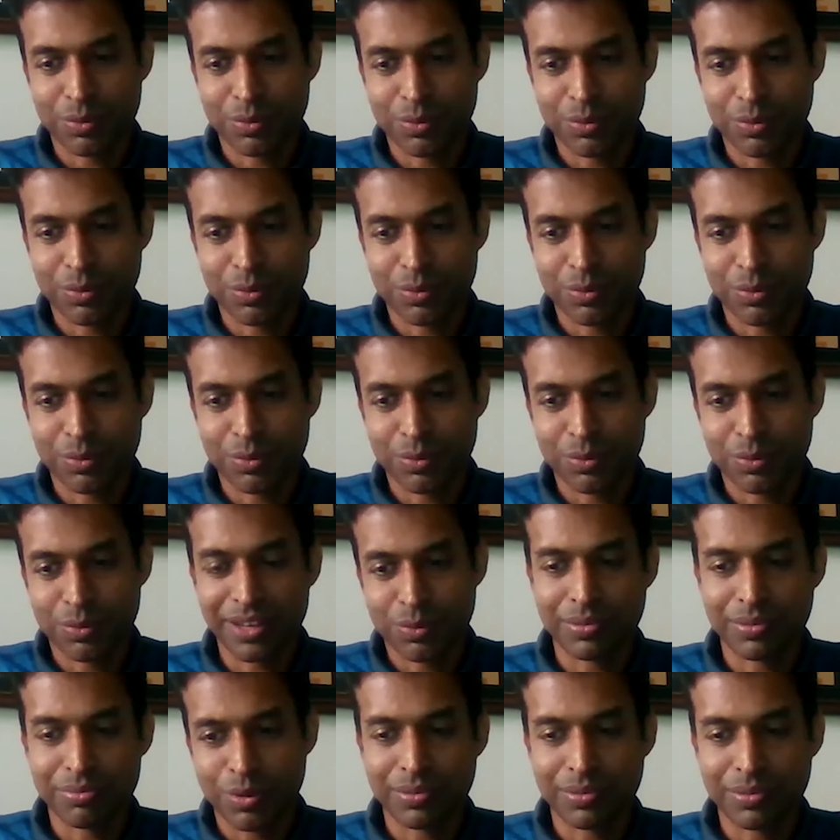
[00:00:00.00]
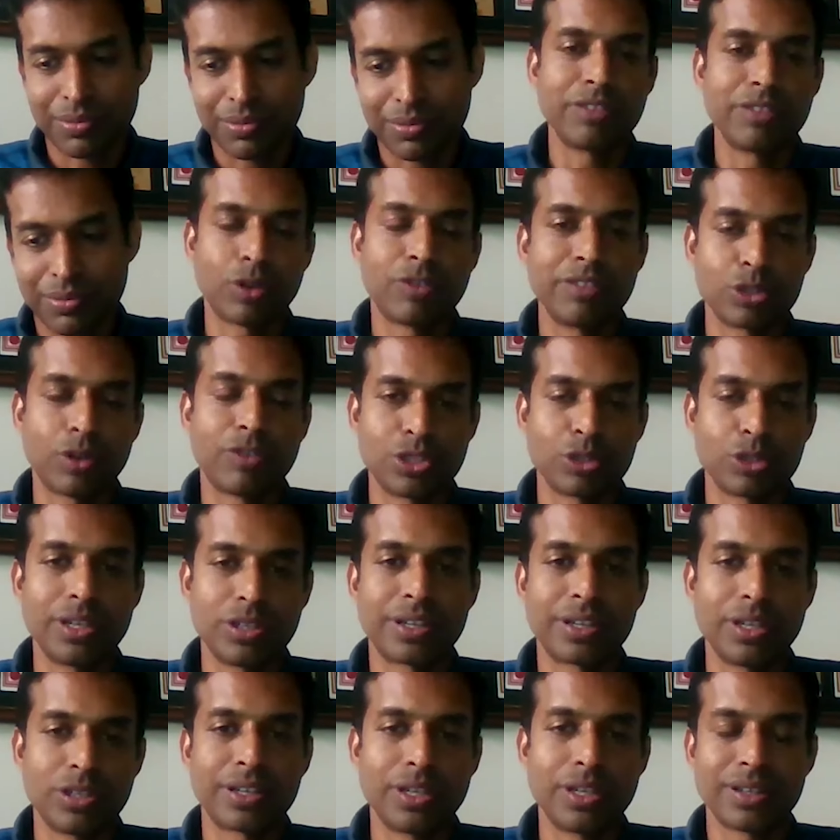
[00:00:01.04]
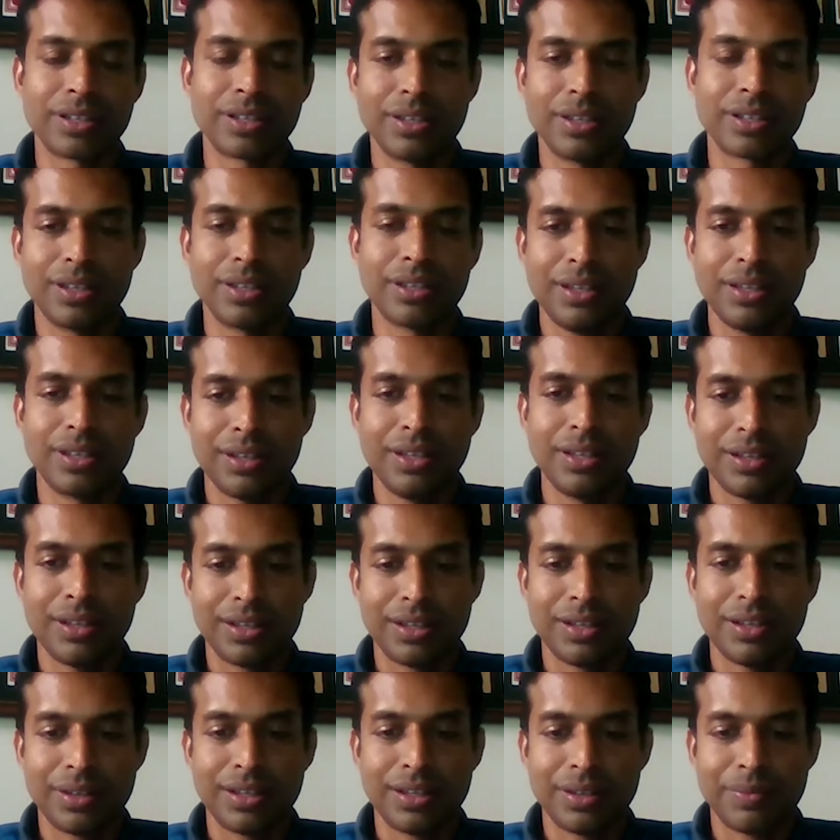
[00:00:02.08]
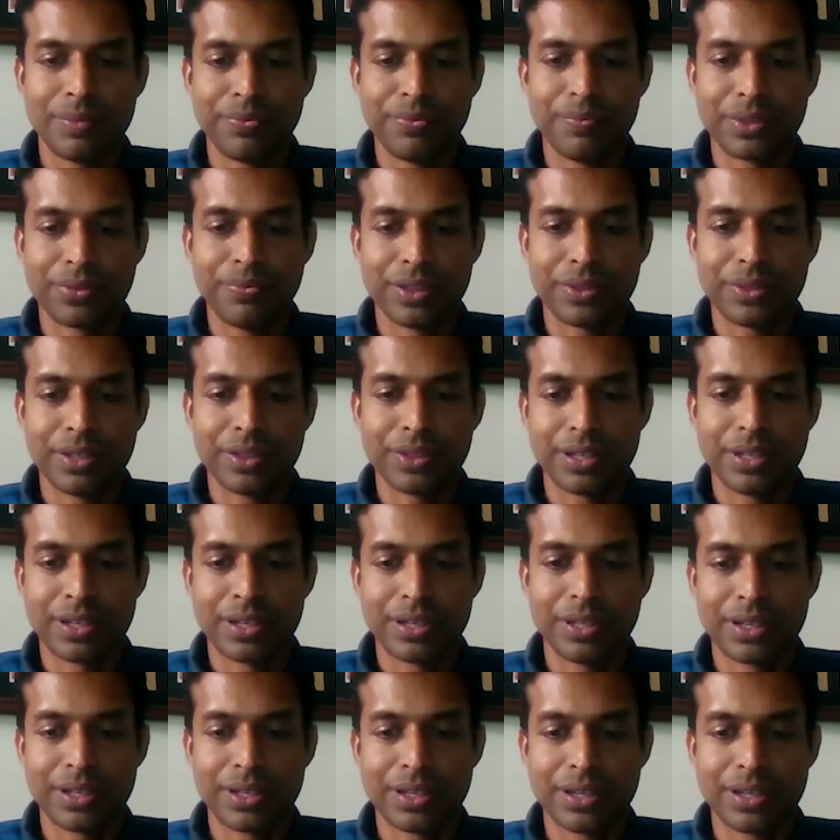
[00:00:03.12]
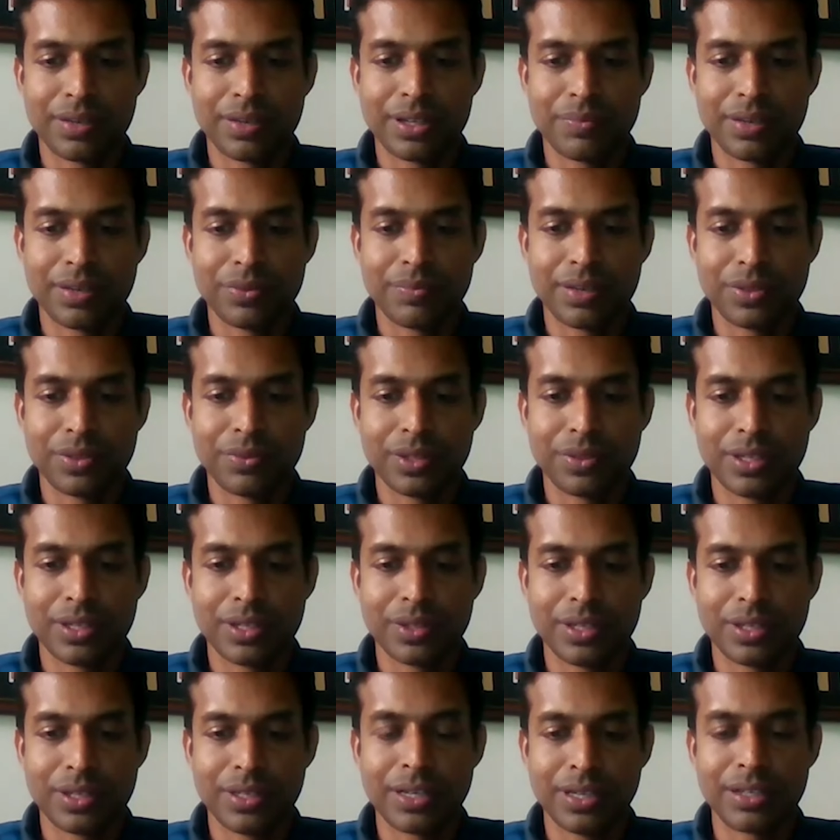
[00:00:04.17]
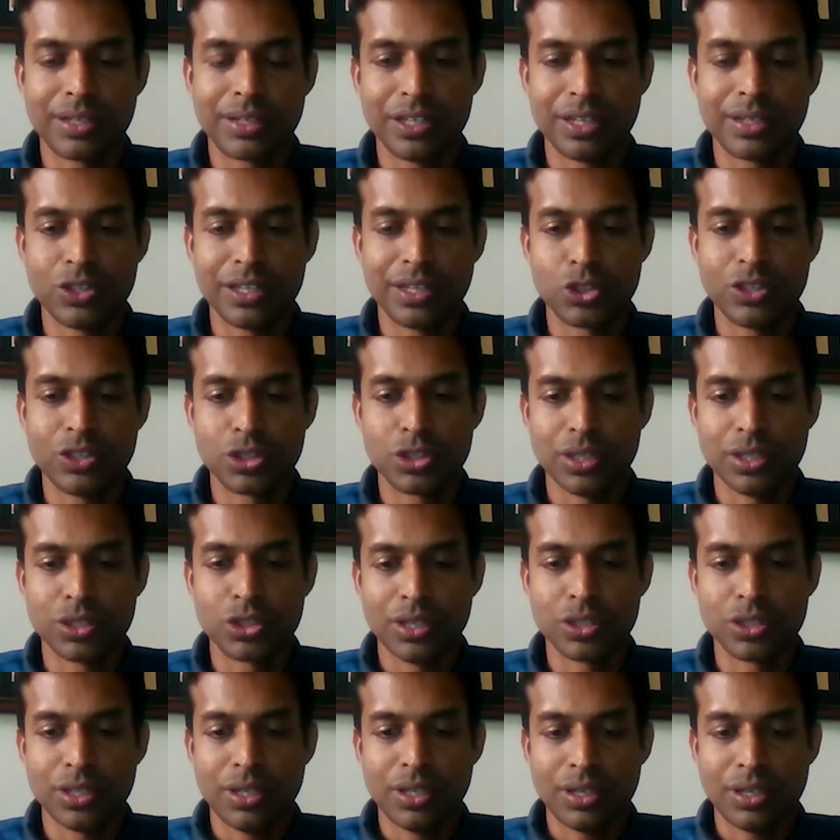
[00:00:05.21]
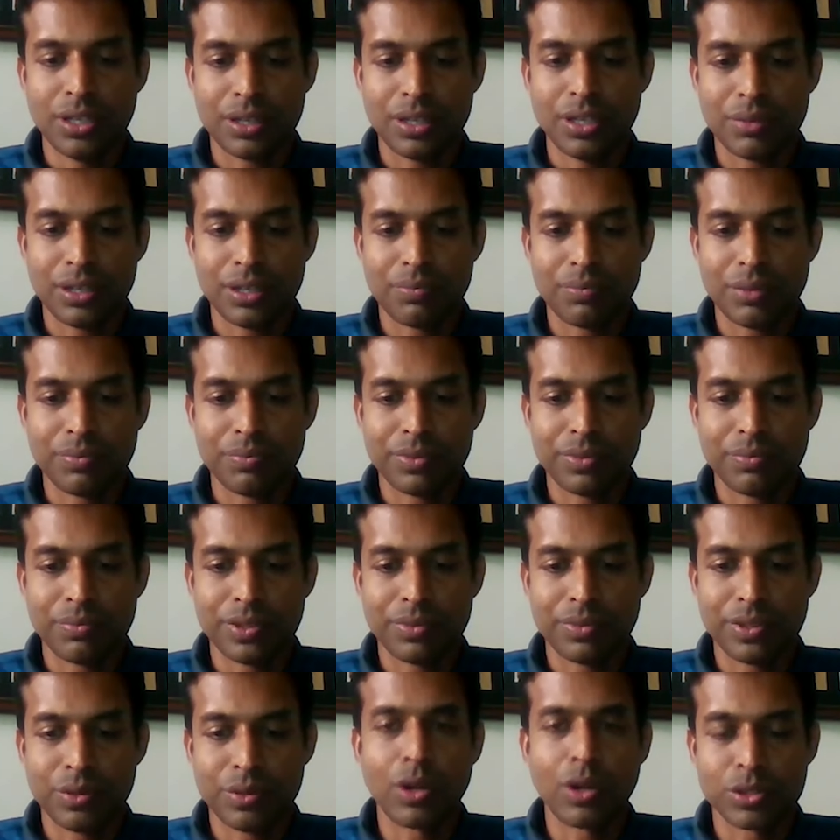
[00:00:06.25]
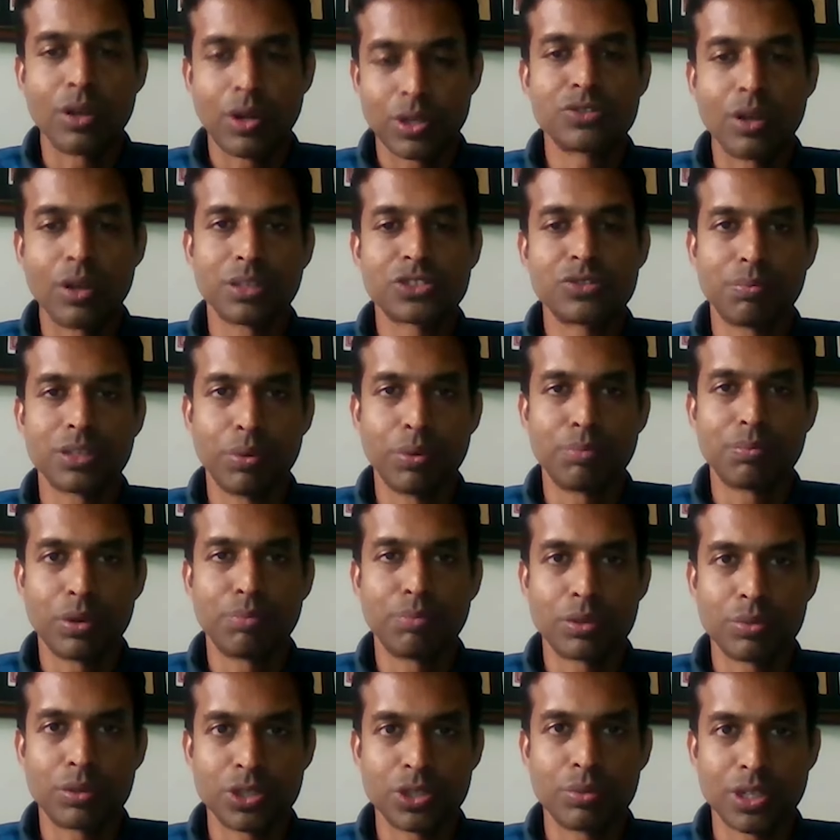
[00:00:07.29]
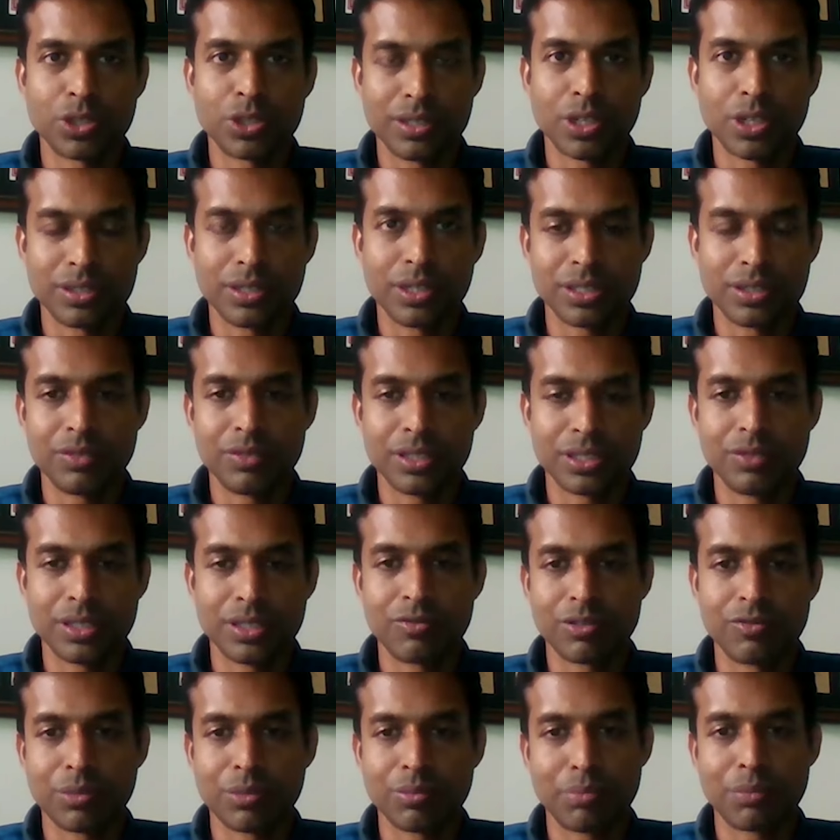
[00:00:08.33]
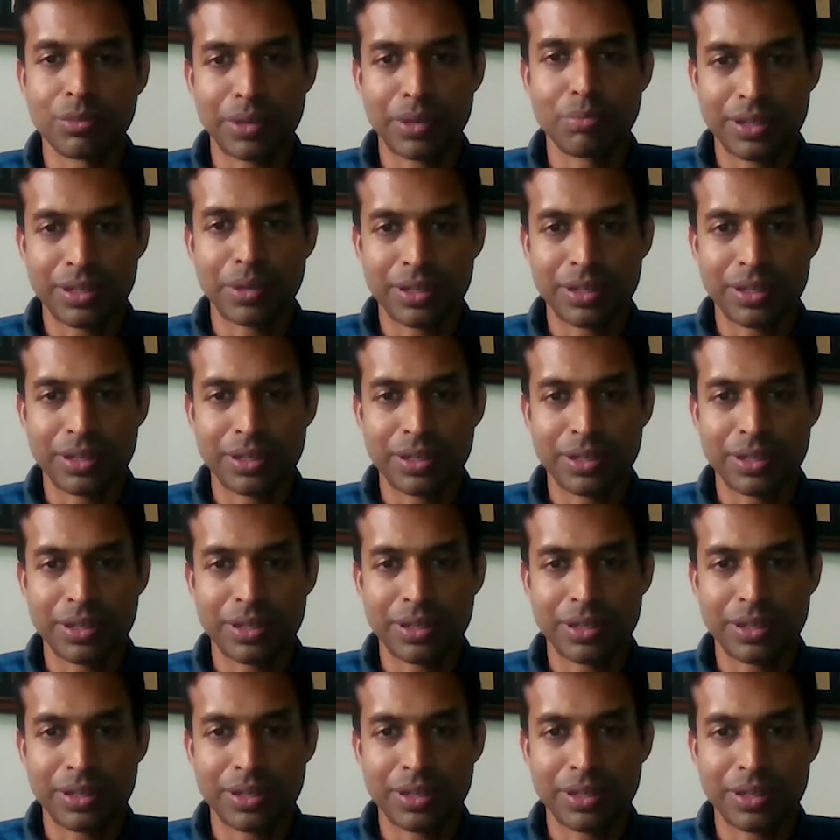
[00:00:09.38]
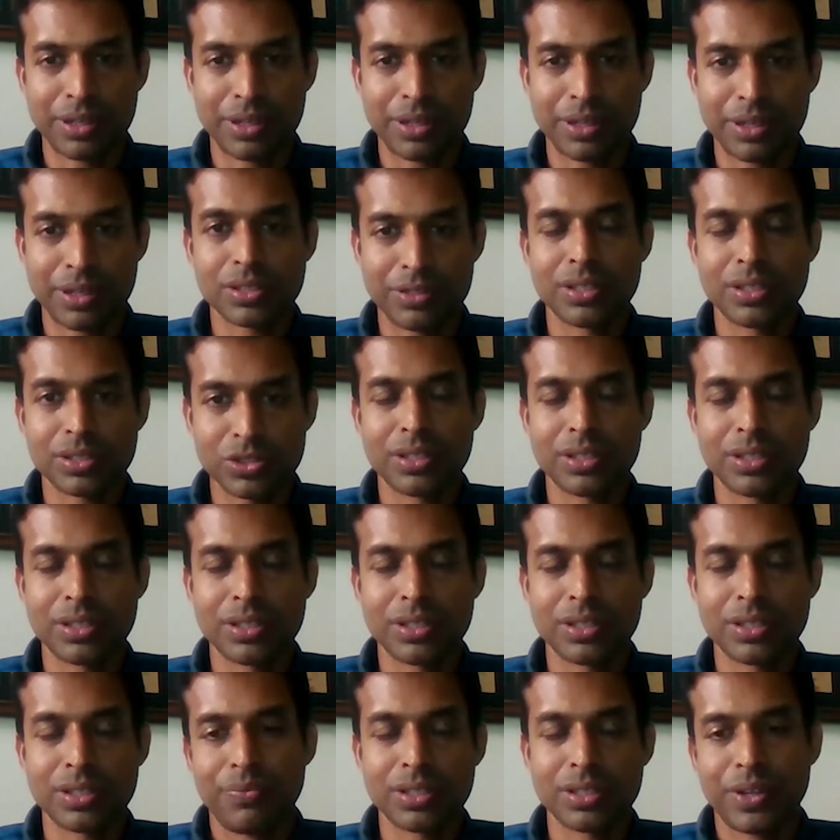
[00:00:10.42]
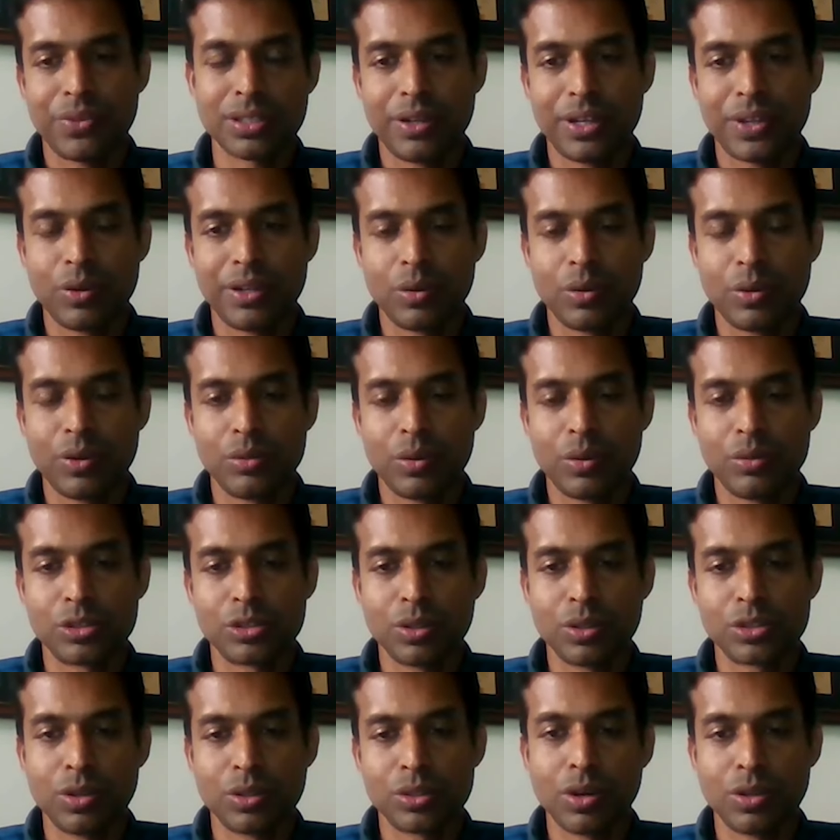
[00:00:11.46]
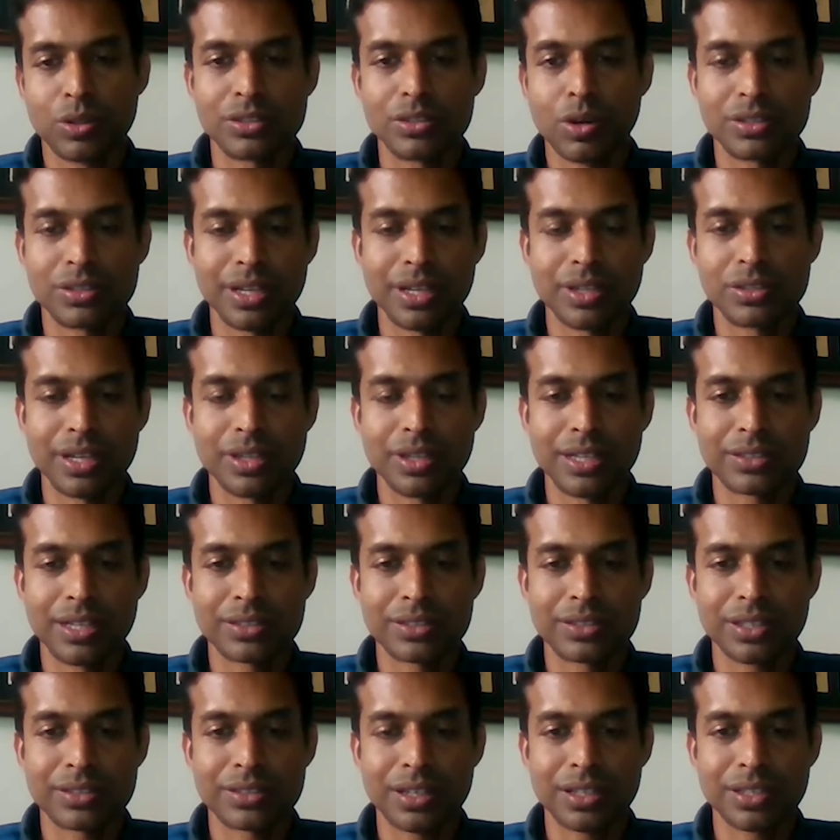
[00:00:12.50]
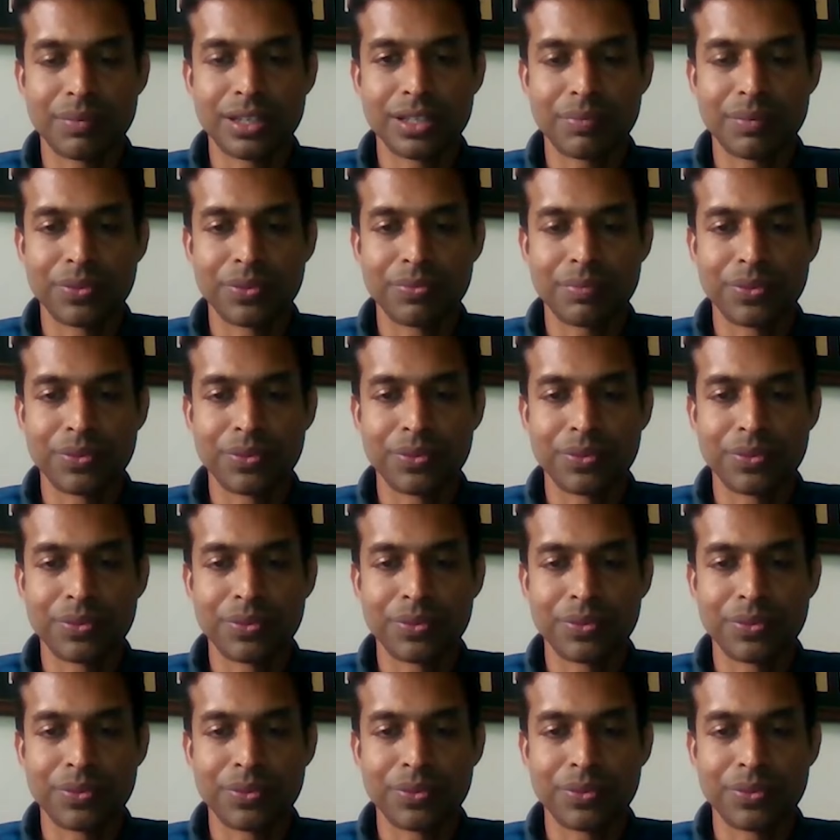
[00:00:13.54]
Well, I think I've been very fortunate that at a young age, there was a lot of support which I received from my parents, and also God's grace.